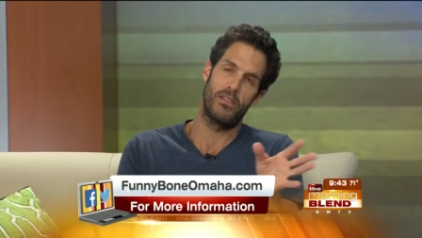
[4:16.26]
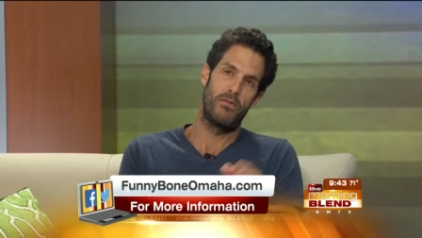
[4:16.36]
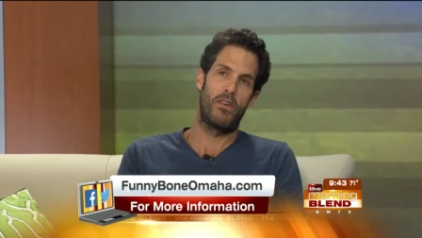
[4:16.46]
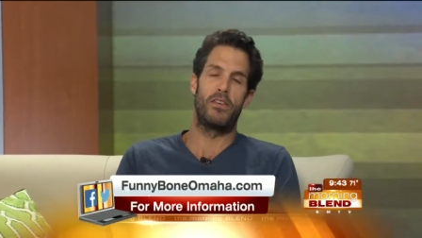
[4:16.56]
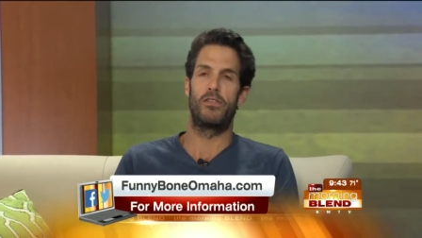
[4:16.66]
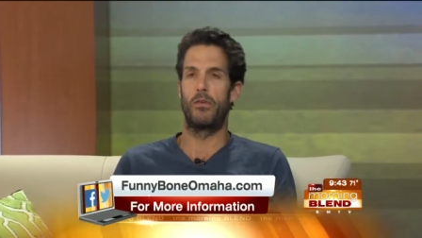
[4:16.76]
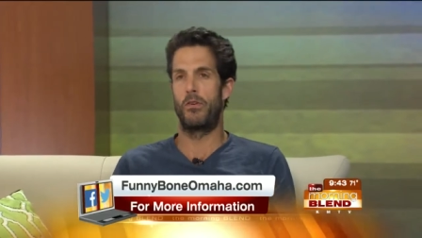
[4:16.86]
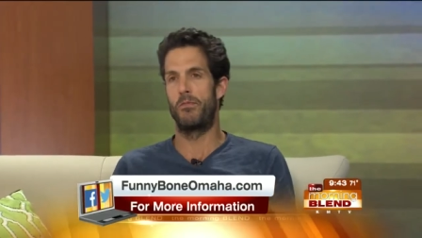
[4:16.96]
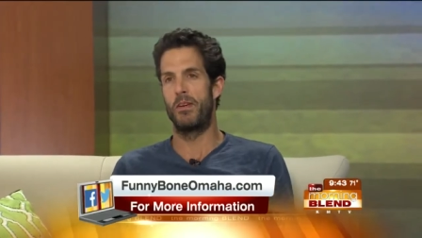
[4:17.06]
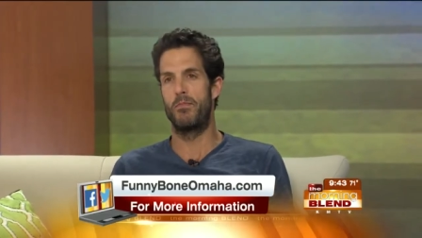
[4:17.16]
funny story
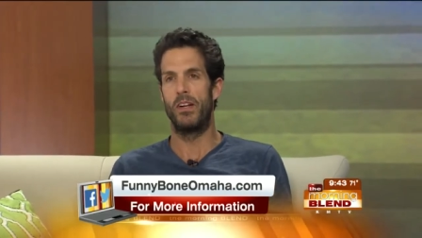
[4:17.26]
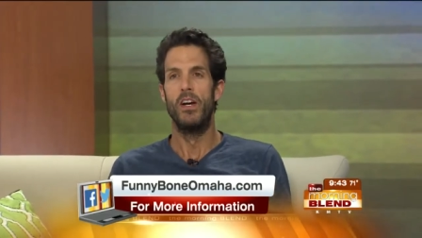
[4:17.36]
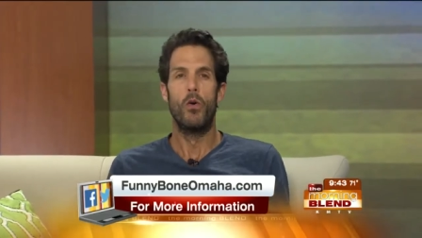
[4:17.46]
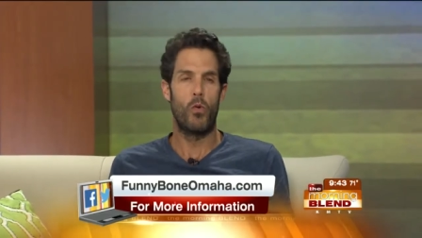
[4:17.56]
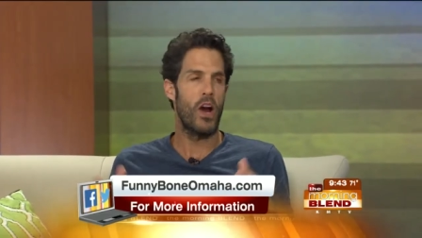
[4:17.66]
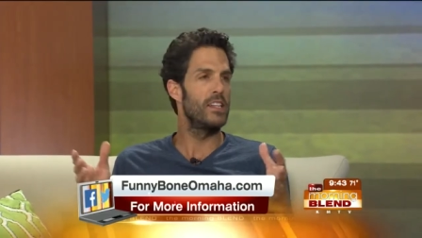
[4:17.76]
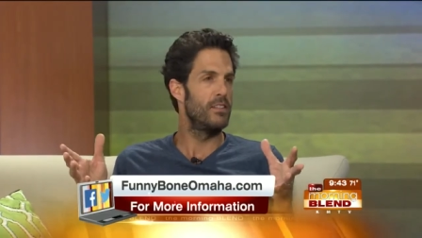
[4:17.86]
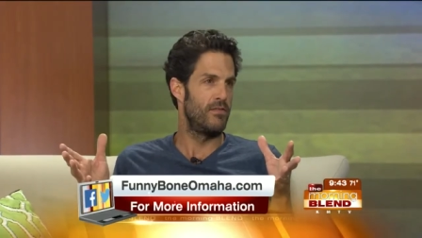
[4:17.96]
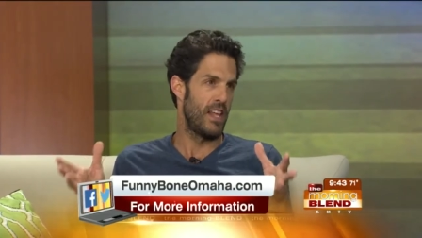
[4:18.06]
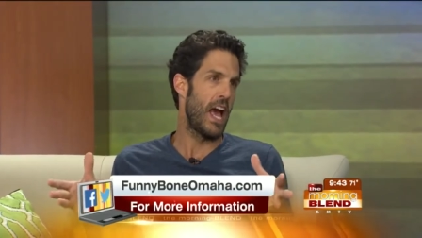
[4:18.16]
to me. But where I
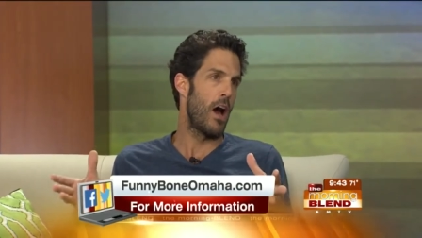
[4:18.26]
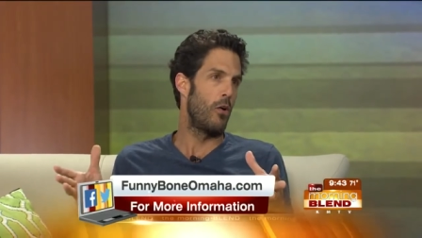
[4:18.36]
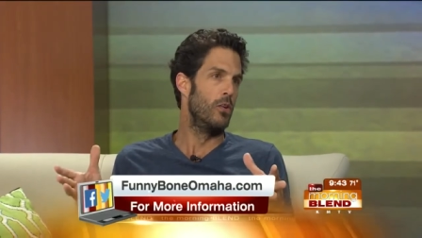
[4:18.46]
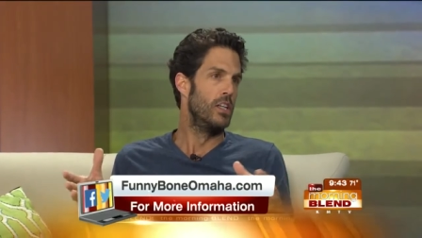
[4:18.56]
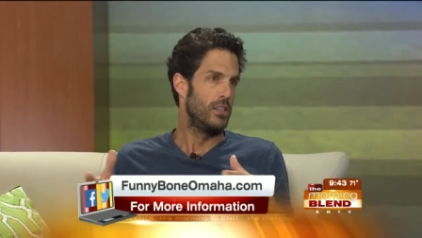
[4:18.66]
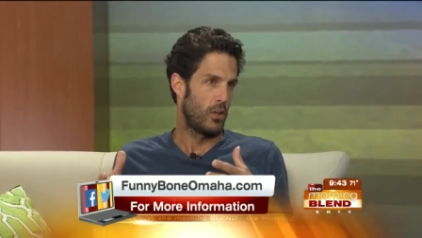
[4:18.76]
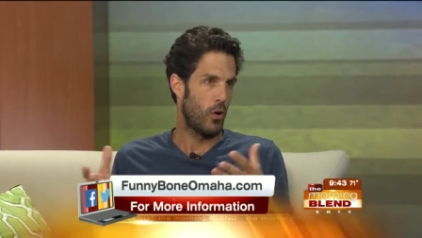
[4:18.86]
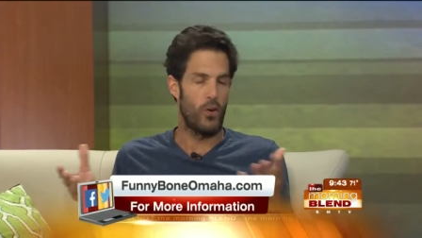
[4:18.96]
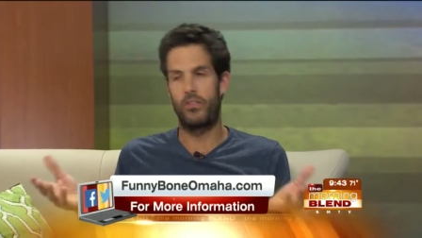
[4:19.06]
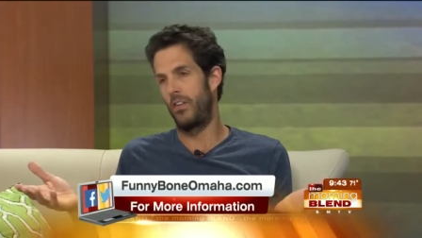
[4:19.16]
live now, the
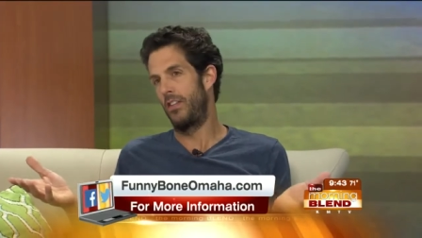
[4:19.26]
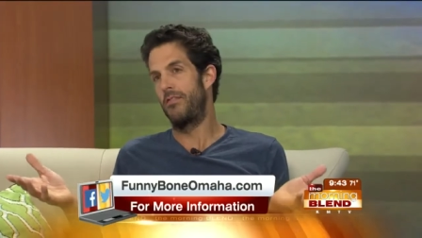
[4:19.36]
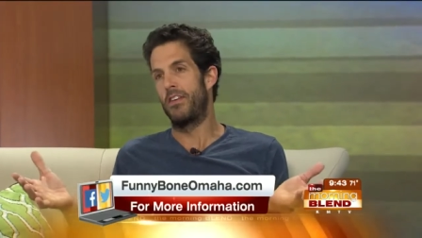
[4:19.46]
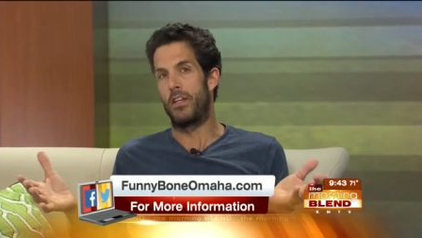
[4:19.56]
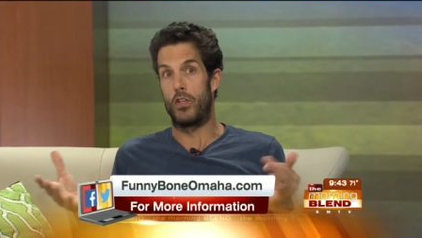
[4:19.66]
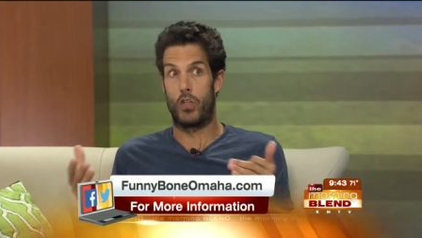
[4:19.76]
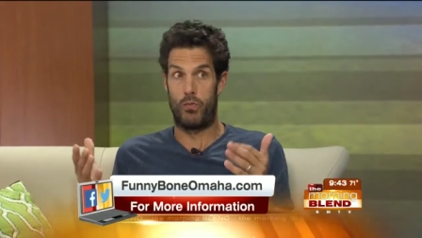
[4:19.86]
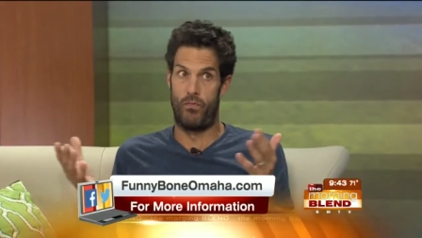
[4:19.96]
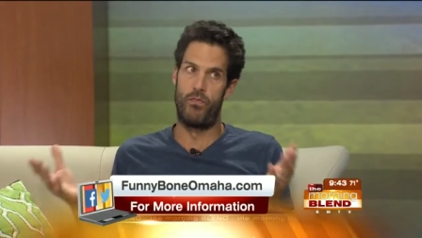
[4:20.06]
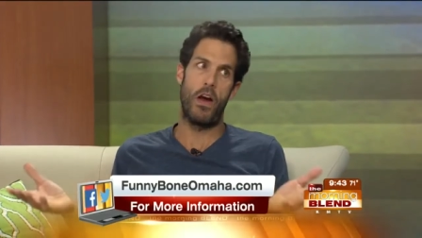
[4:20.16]
cost of living is
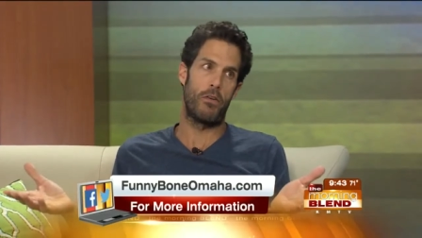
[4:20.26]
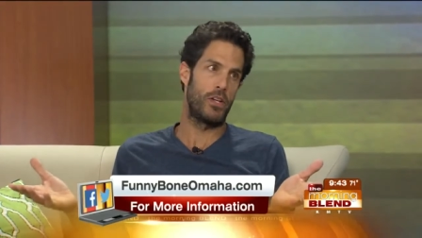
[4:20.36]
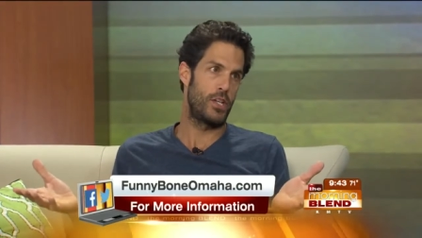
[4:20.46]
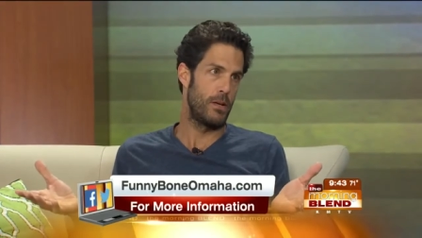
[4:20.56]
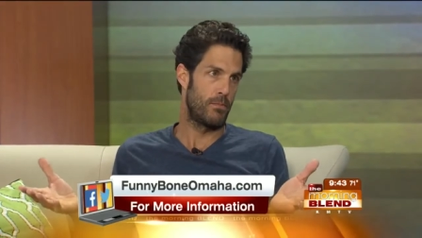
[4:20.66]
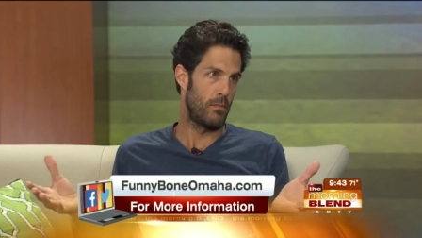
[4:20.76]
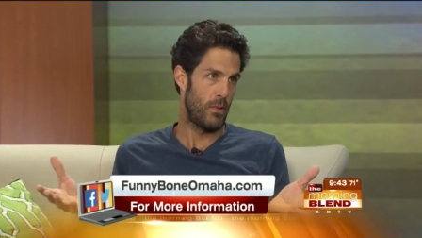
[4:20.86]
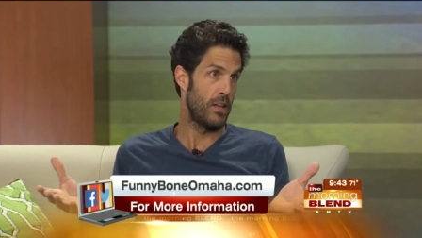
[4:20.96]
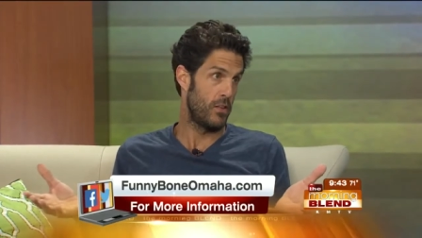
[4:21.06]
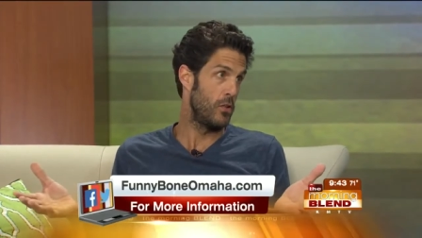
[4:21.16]
very cheap
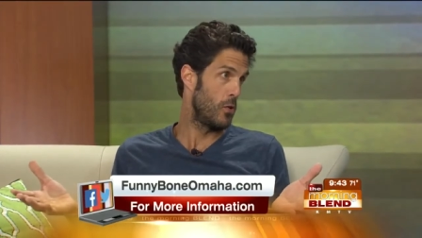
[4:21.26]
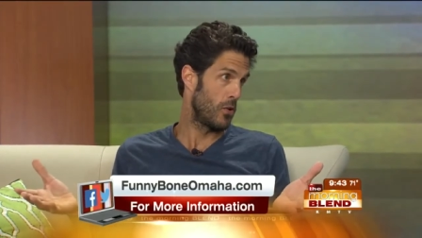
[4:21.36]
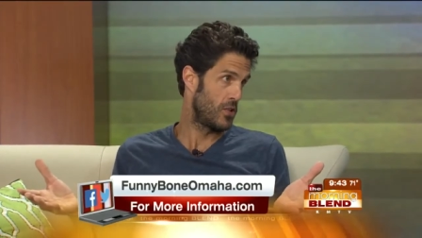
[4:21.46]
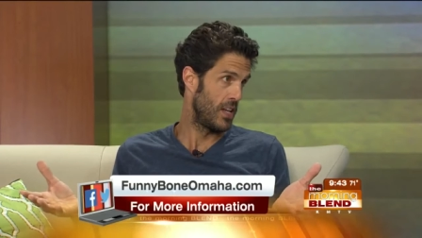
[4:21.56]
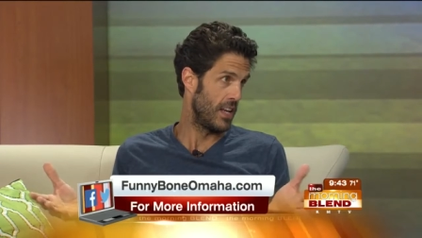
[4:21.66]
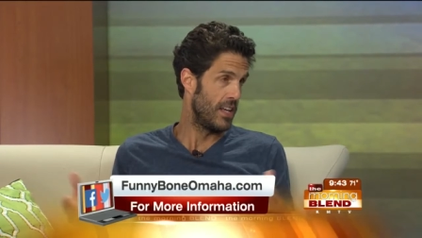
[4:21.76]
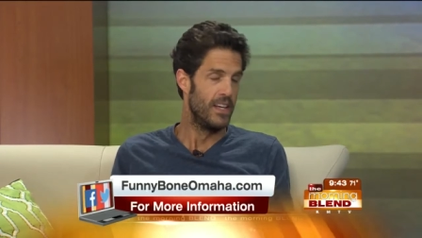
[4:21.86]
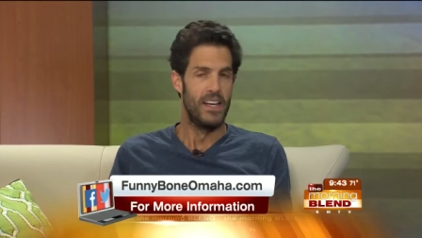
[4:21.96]
compared mm -hmm. to mm-hmm. New York City.